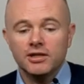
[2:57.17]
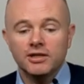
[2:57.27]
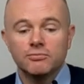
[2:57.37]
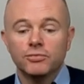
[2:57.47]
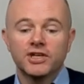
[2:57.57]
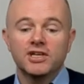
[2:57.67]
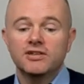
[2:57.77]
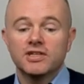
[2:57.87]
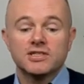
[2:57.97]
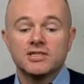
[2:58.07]
I think one of the
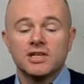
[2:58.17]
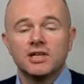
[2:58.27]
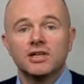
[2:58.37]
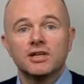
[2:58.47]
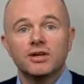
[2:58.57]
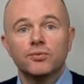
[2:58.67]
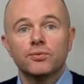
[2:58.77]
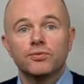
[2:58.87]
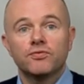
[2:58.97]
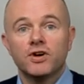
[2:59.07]
key things is
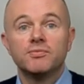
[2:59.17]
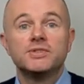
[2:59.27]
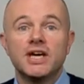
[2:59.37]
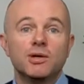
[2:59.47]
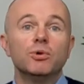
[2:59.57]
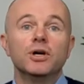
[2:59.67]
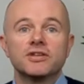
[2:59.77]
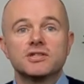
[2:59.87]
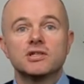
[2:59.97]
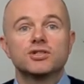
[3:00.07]
from day
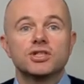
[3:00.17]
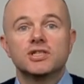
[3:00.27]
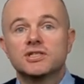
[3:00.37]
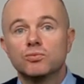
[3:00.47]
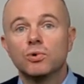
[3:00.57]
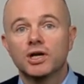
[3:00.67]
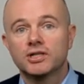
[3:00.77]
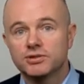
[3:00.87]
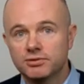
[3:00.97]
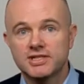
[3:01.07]
one, the solution needs to
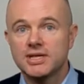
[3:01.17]
work to an